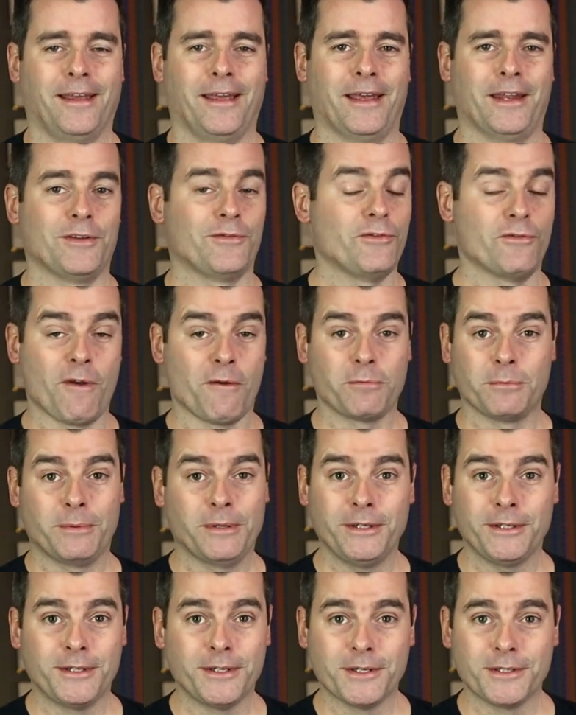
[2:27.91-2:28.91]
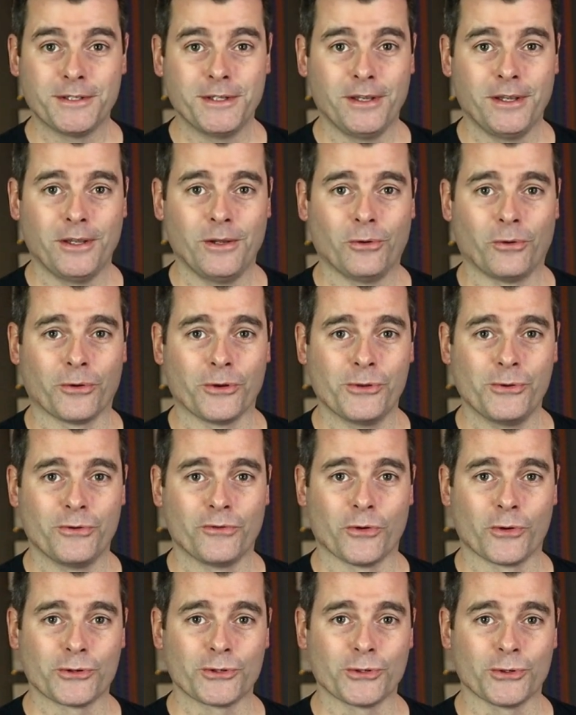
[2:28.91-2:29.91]
And if you've ever been to Disney or
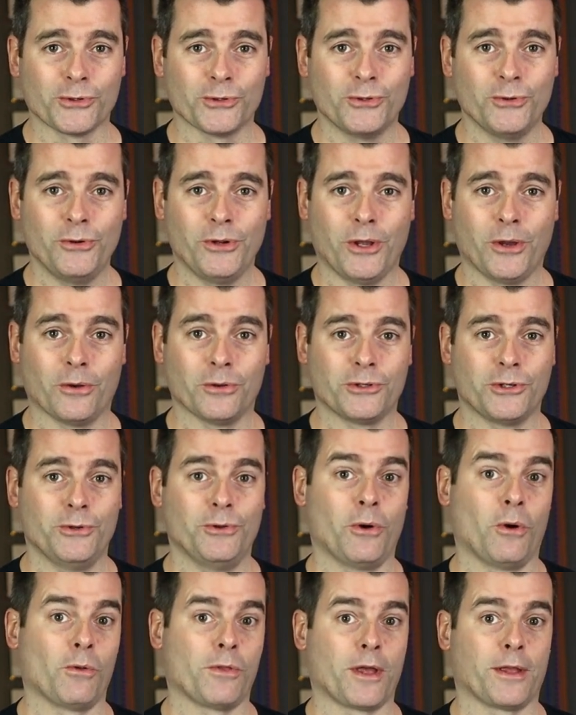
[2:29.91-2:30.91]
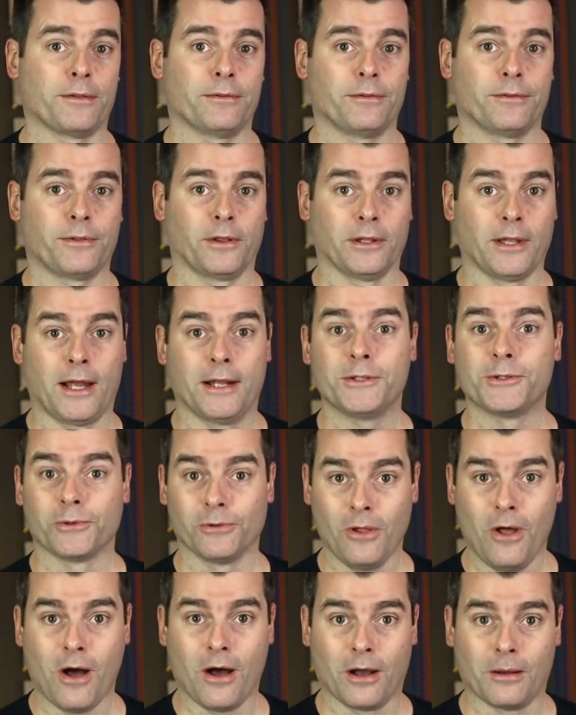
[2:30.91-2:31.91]
Universal Studios, you know that the lines are
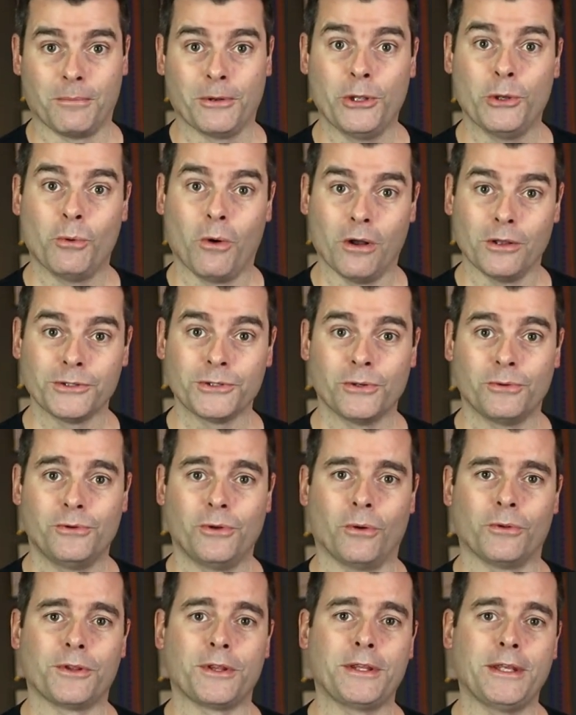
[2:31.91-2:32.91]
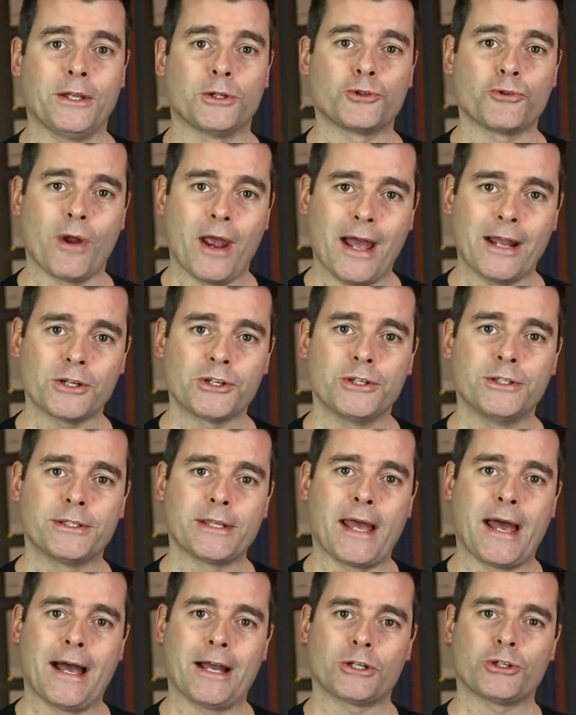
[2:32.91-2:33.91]
long, but you also know that the attractions
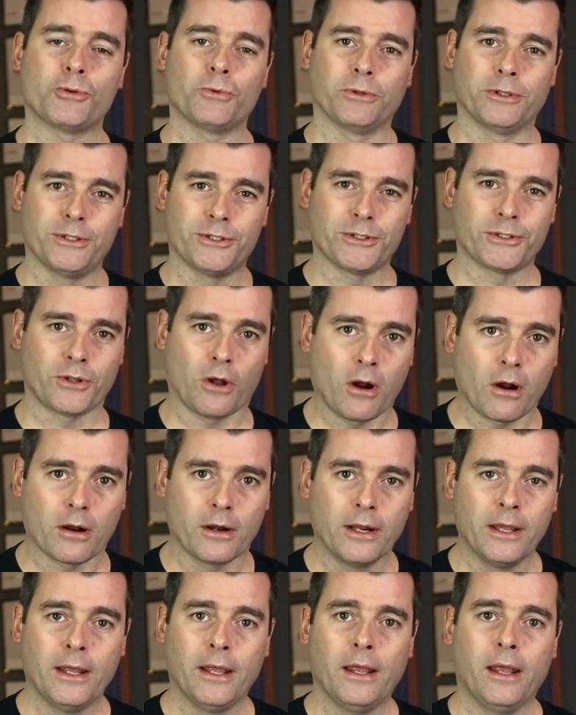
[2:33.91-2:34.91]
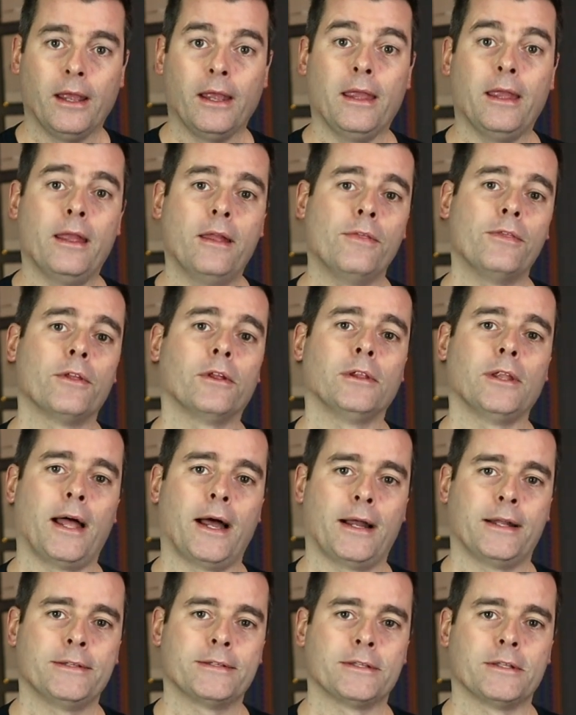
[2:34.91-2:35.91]
actually start in the
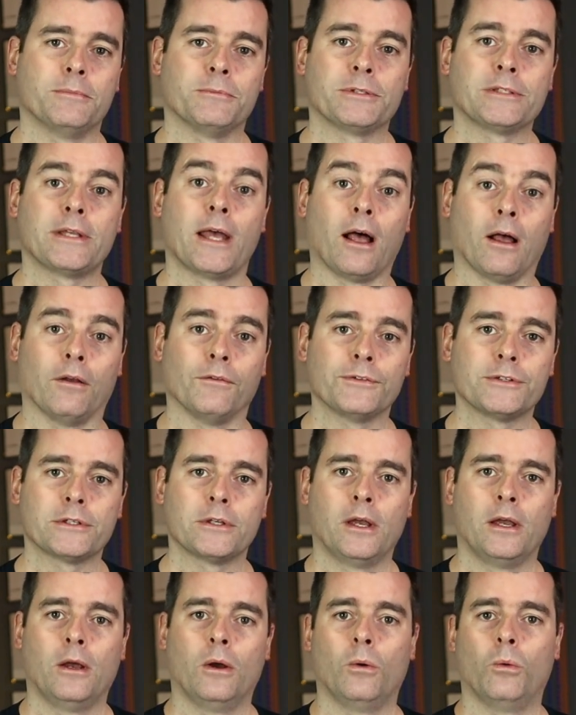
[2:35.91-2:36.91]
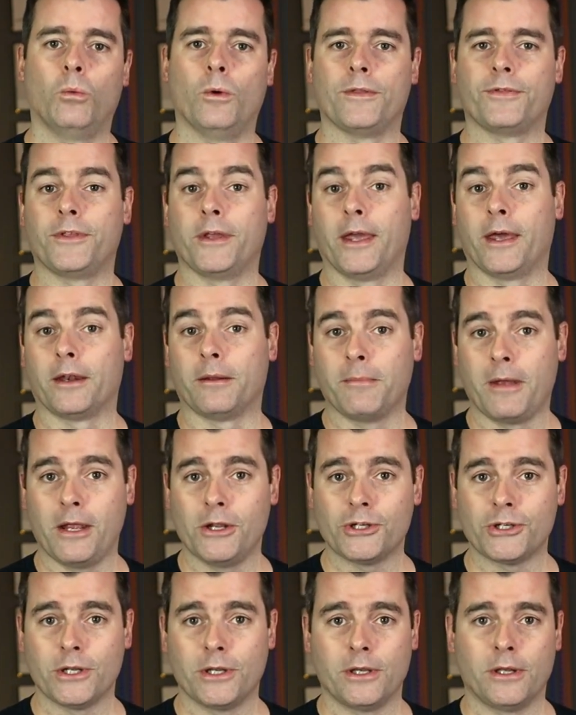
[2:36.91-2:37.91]
lines themselves, with the
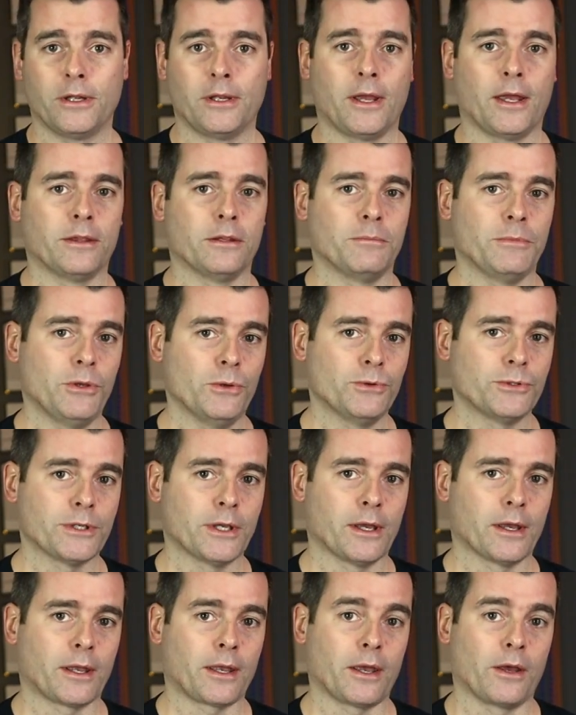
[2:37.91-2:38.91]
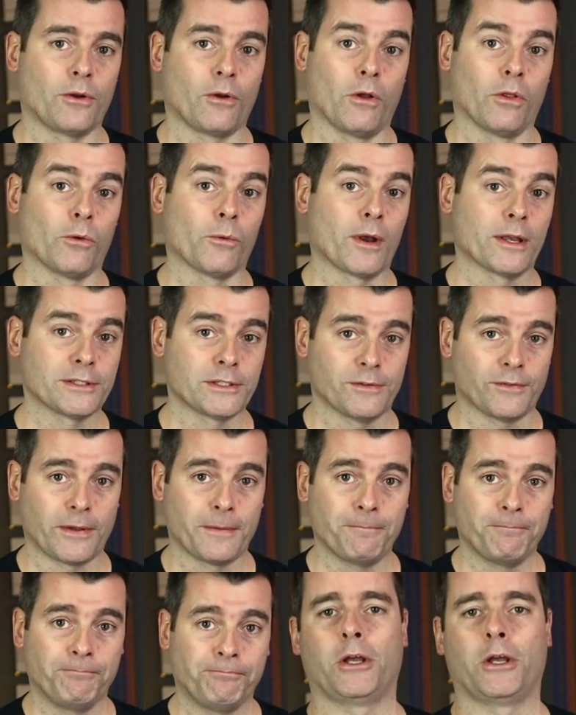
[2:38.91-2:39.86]
animation and the music and all the rest of it.